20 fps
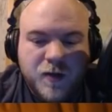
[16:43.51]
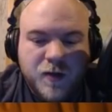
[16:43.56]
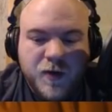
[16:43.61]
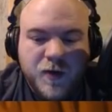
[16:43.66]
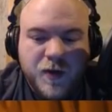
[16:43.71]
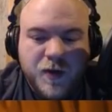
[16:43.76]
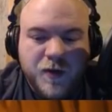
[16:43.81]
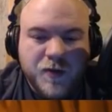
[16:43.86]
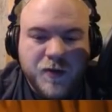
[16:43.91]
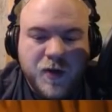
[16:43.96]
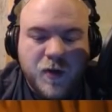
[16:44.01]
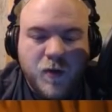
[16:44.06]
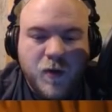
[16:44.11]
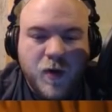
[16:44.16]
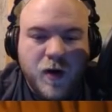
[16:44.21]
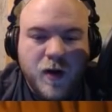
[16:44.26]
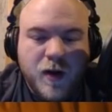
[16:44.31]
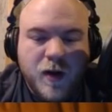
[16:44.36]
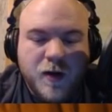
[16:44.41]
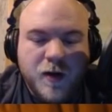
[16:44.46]
We're gonna use our
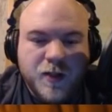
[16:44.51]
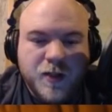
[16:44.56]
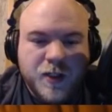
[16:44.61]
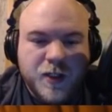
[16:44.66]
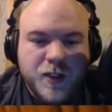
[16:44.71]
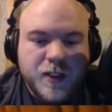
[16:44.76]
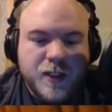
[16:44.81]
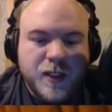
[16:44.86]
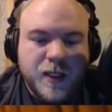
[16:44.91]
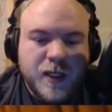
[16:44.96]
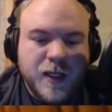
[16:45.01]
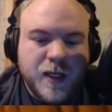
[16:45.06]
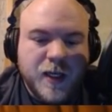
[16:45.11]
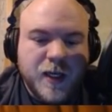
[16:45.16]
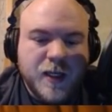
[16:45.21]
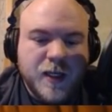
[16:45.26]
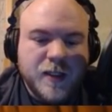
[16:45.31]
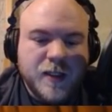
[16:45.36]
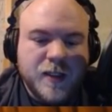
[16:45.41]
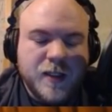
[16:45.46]
water energy to
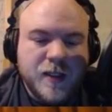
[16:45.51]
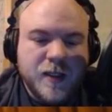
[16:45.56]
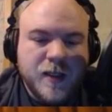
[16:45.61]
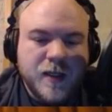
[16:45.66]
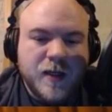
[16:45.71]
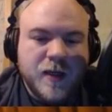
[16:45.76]
get